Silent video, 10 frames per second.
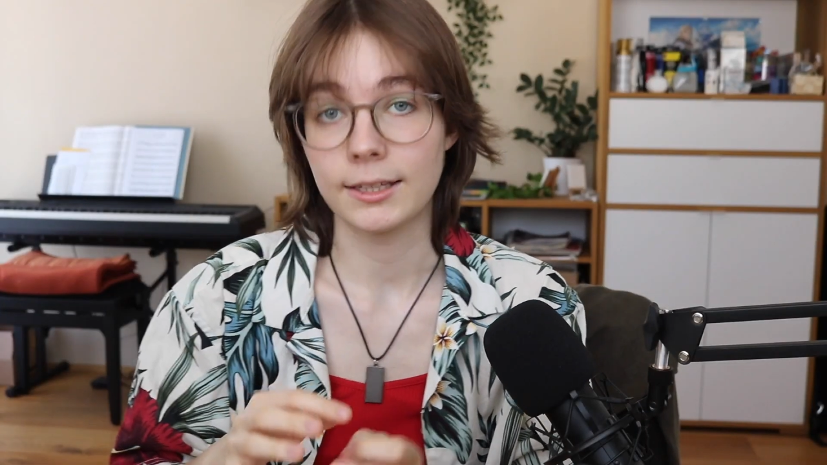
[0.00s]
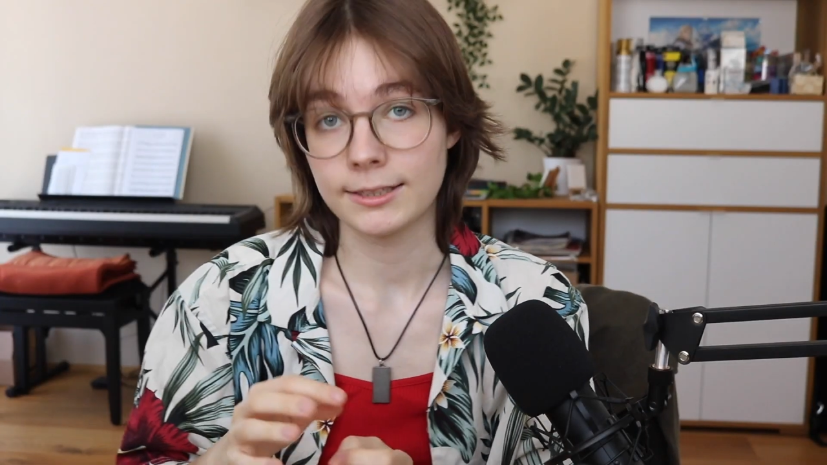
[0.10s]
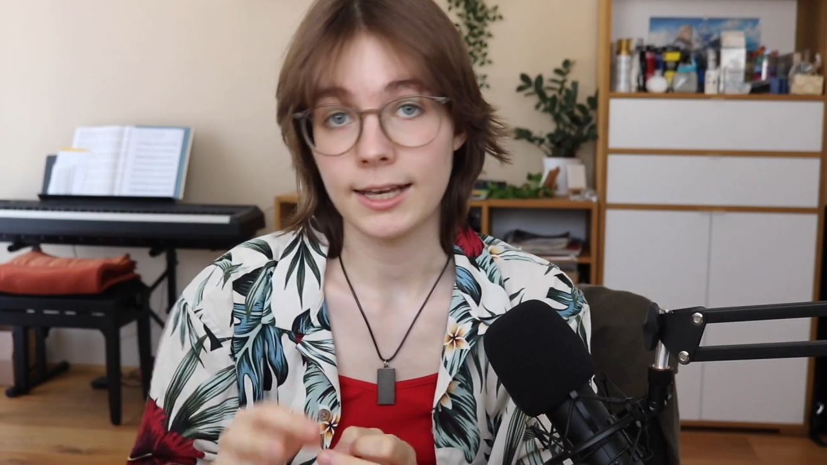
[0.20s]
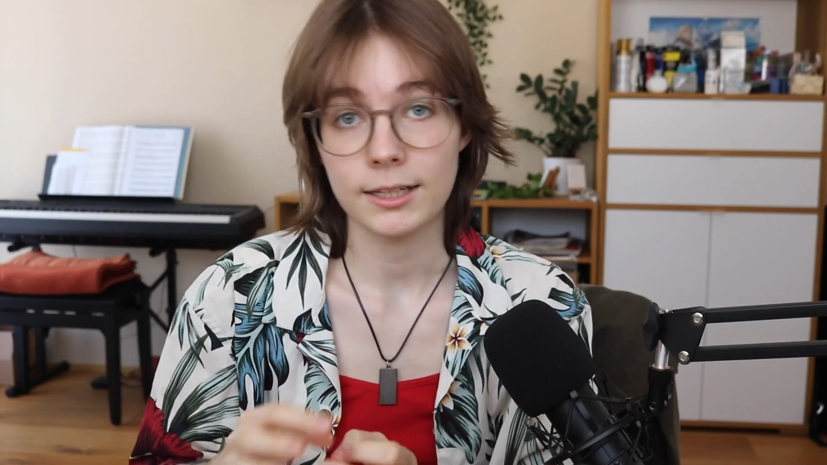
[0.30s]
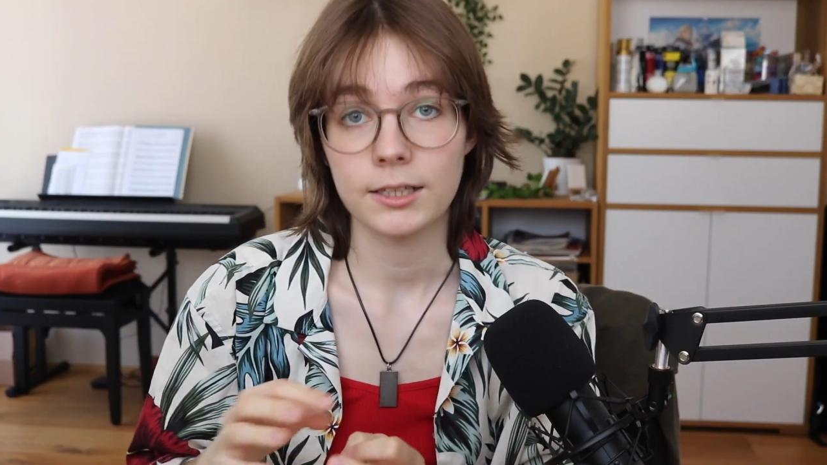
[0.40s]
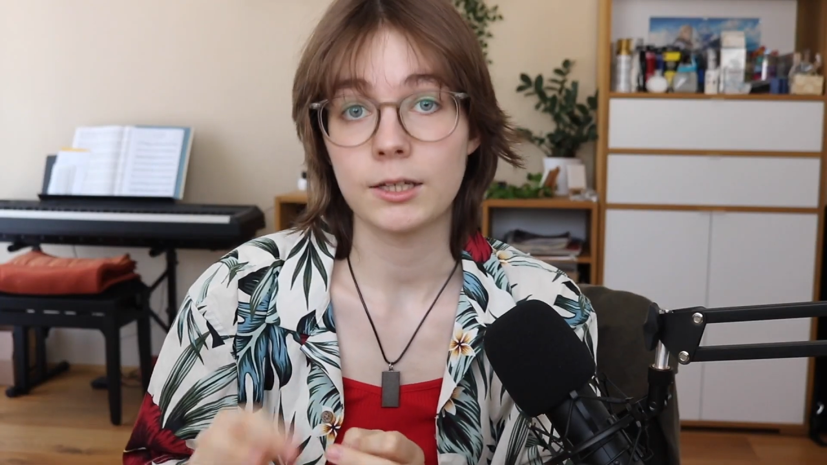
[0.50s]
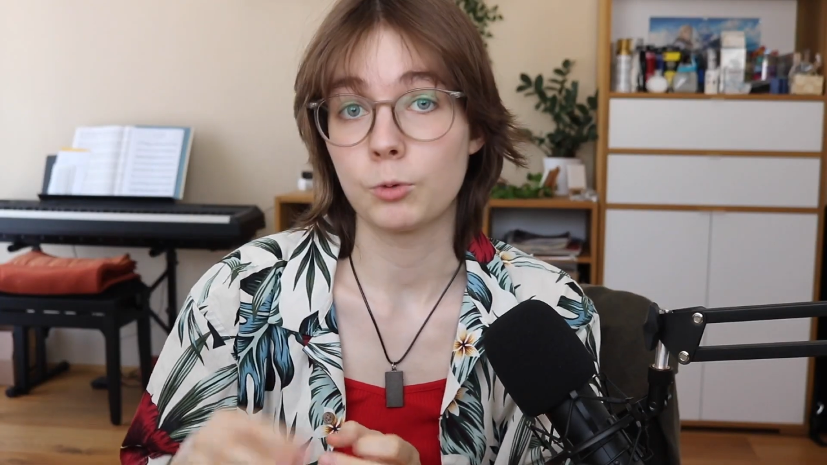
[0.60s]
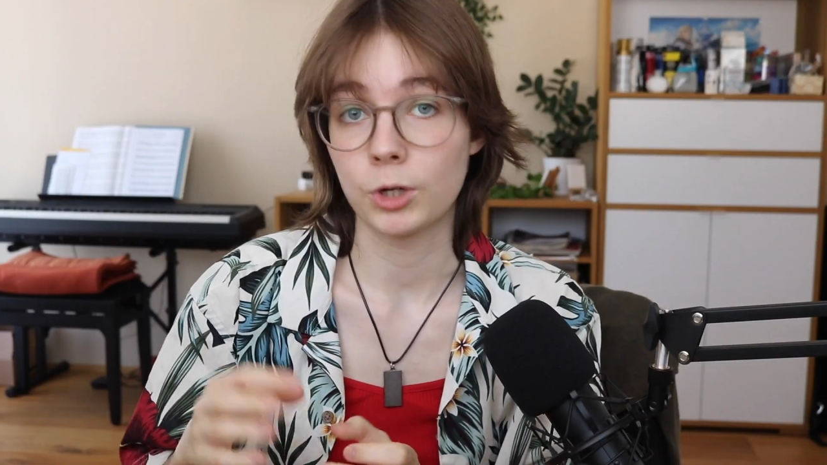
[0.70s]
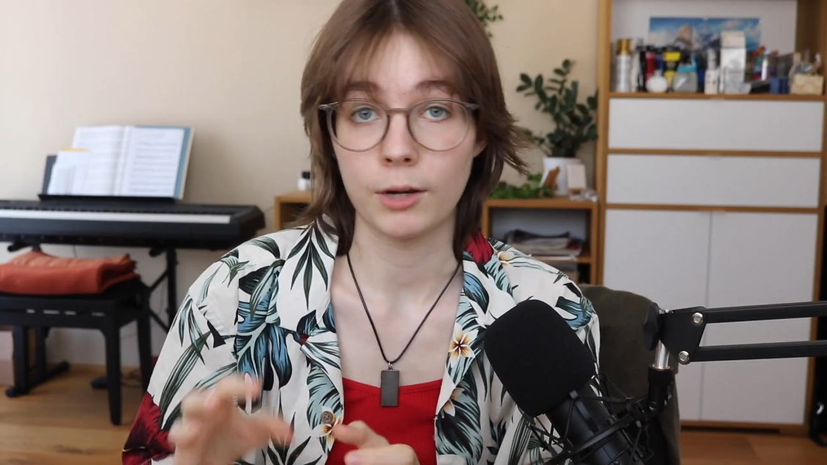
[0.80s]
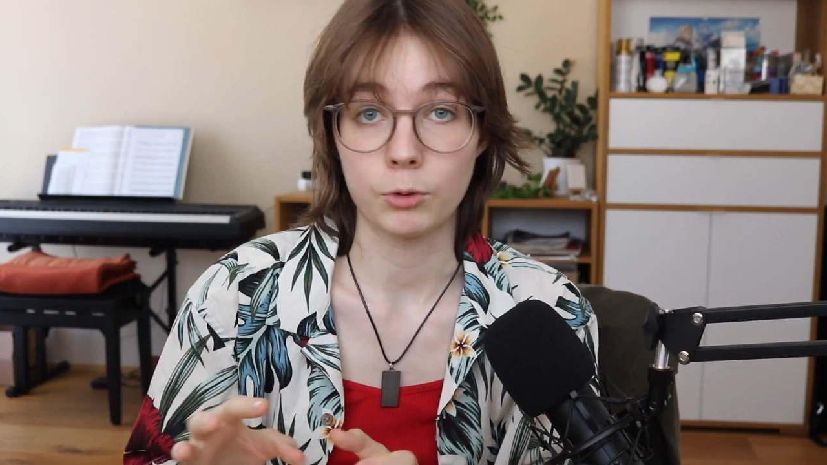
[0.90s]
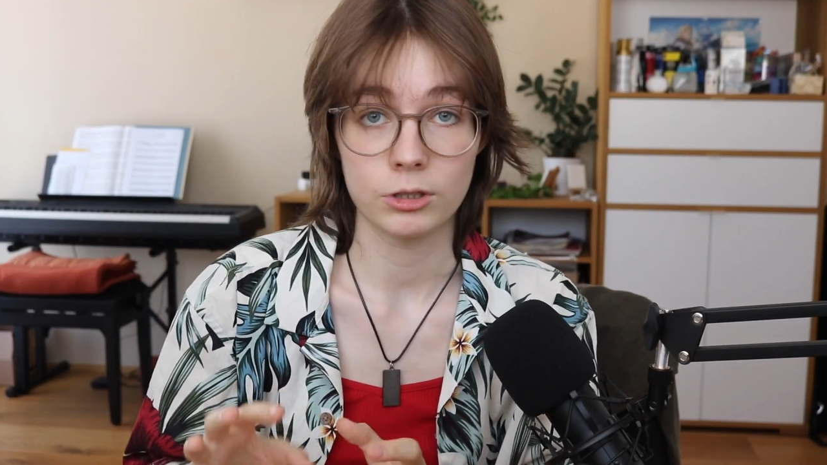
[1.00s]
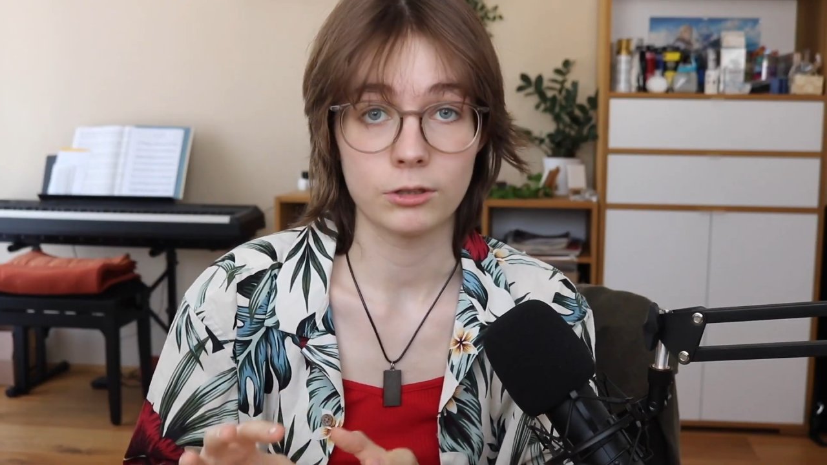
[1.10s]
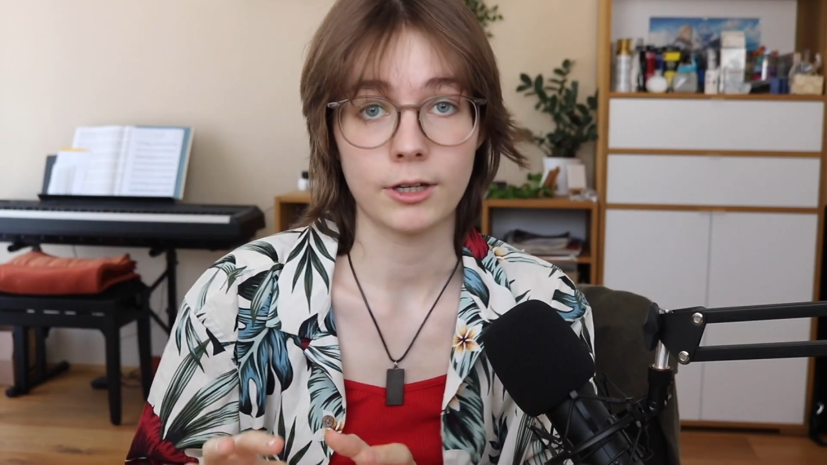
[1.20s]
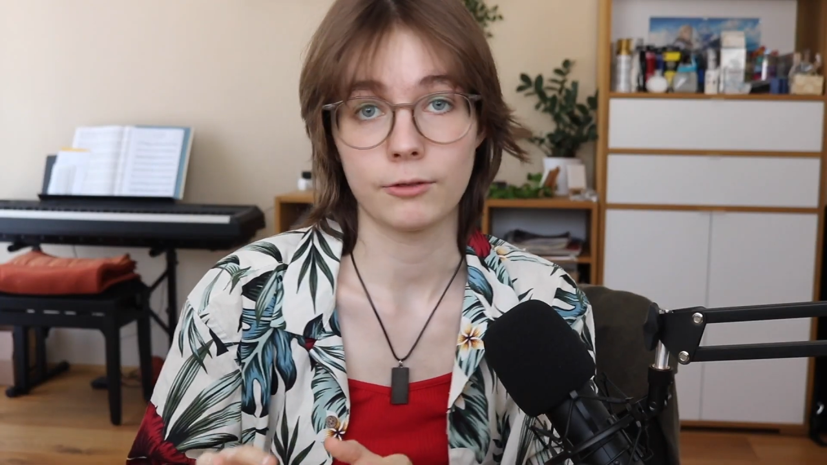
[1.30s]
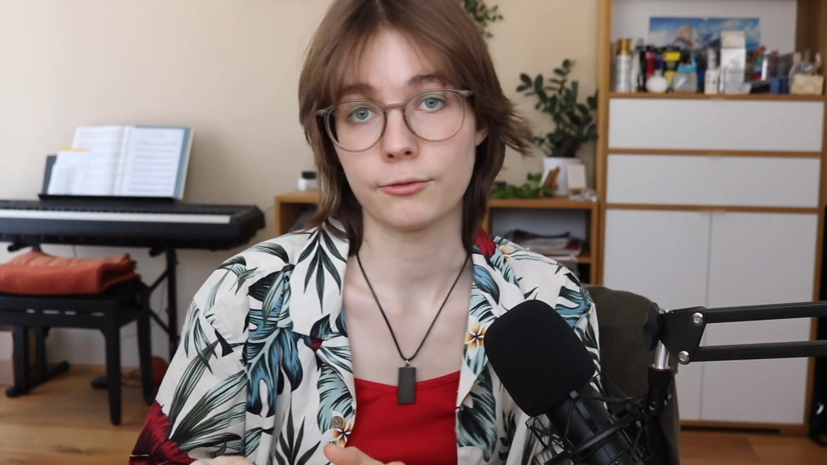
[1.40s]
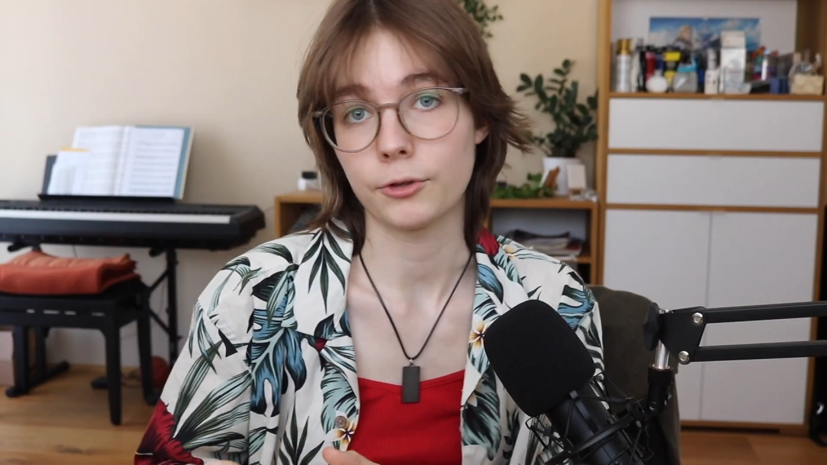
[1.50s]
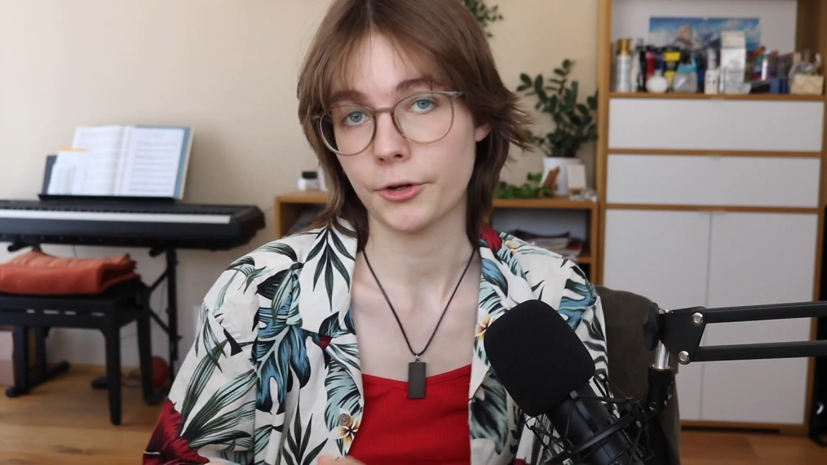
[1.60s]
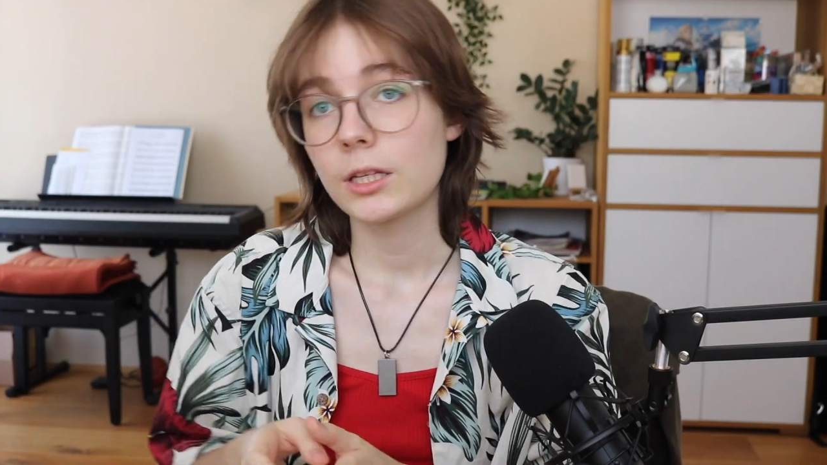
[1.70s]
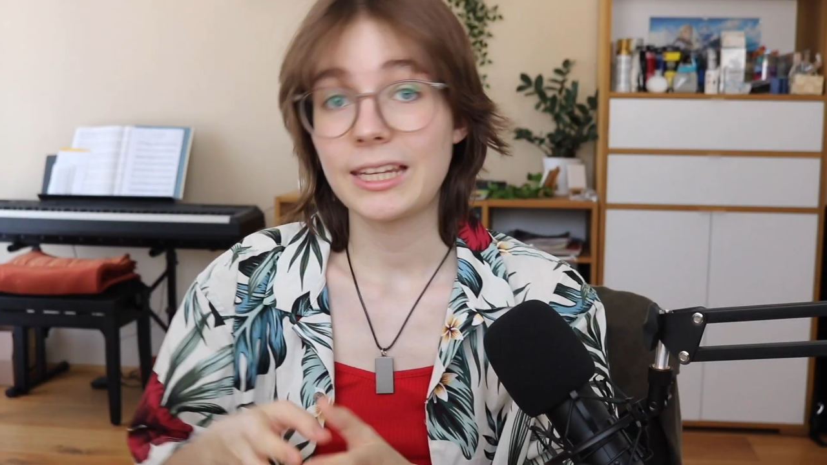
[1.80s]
exactly what I was looking for.